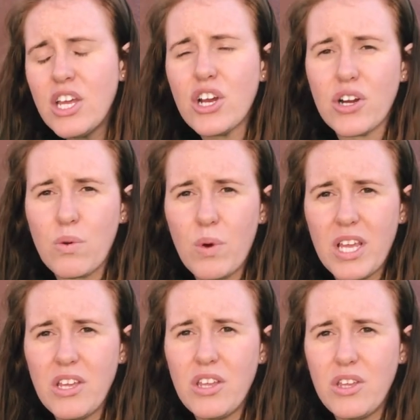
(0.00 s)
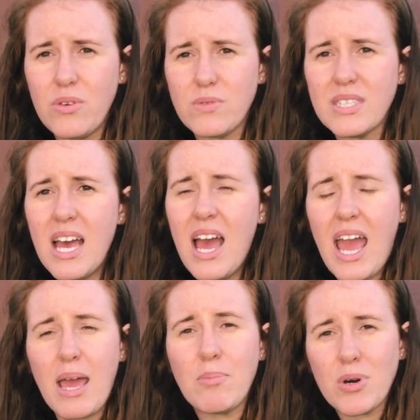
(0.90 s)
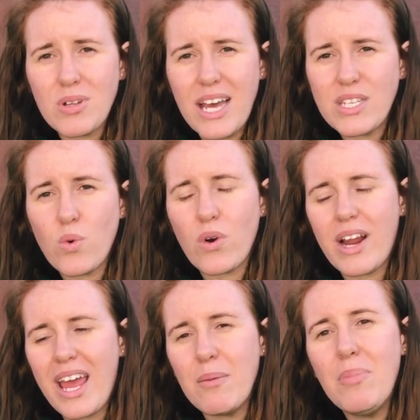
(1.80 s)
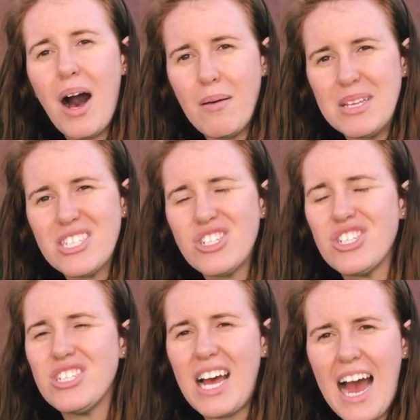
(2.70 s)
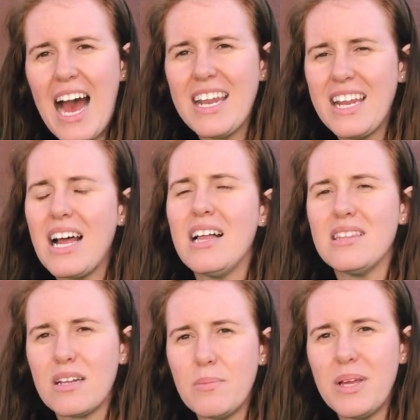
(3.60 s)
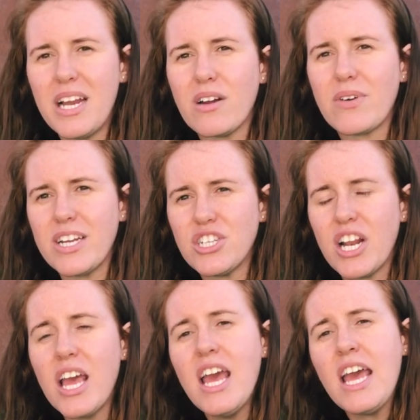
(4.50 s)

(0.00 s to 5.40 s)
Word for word: you're going to want to use a perlite or a pumice just to add in a little bit aeration